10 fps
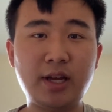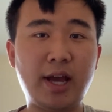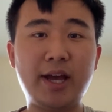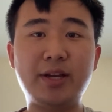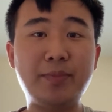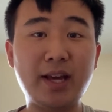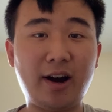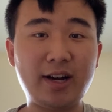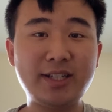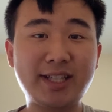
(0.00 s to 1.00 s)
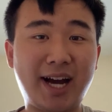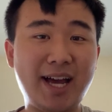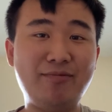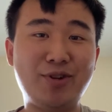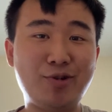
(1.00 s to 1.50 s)
And to be honest, I
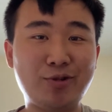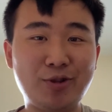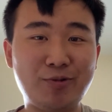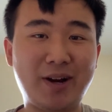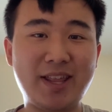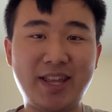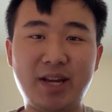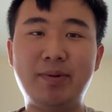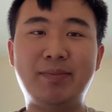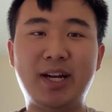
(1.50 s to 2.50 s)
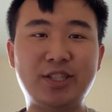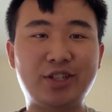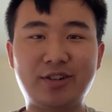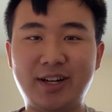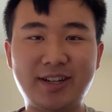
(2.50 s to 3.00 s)
have no clue what I think about my
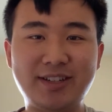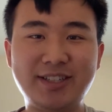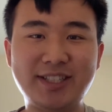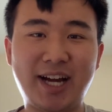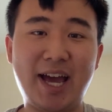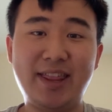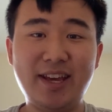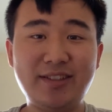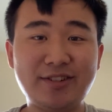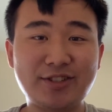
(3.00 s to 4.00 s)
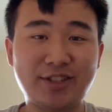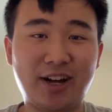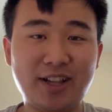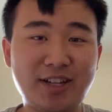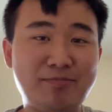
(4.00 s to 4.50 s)
extracurriculars. I think they're
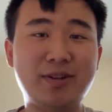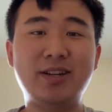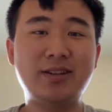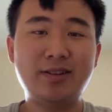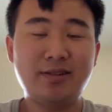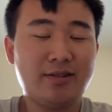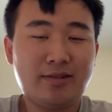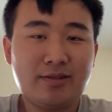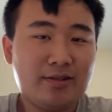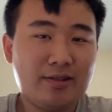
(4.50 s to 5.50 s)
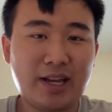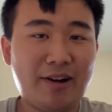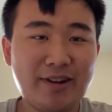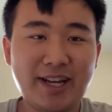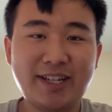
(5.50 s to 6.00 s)
solid, but
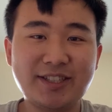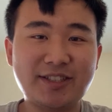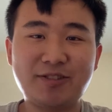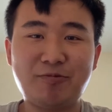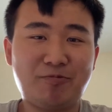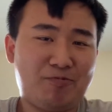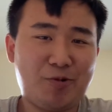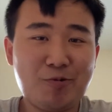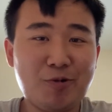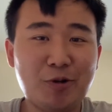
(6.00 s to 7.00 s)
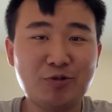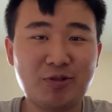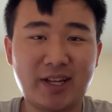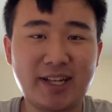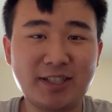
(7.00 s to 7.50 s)
nowadays, who knows
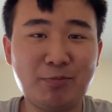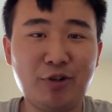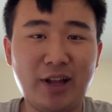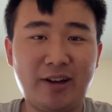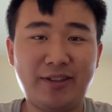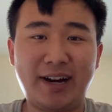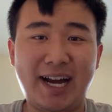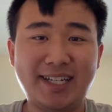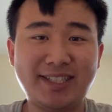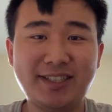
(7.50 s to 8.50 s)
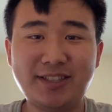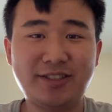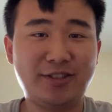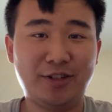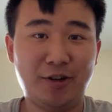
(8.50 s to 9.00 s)
what kids pull out of their asses.
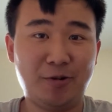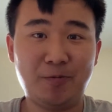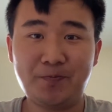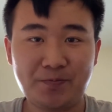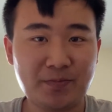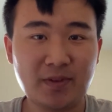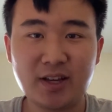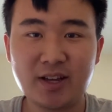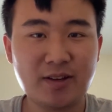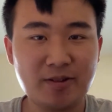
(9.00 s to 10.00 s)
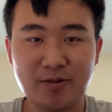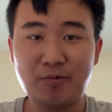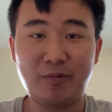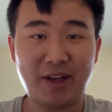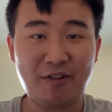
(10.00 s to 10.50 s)
So
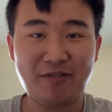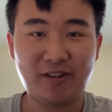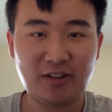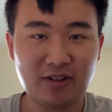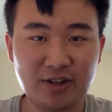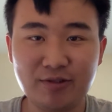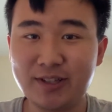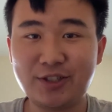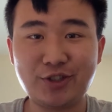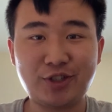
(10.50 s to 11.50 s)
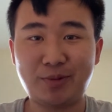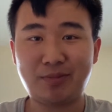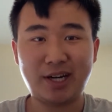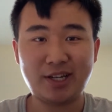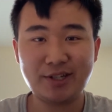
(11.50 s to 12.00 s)
without further ado, let's just jump
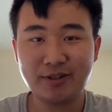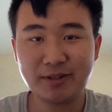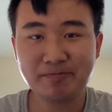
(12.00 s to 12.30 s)
right into it.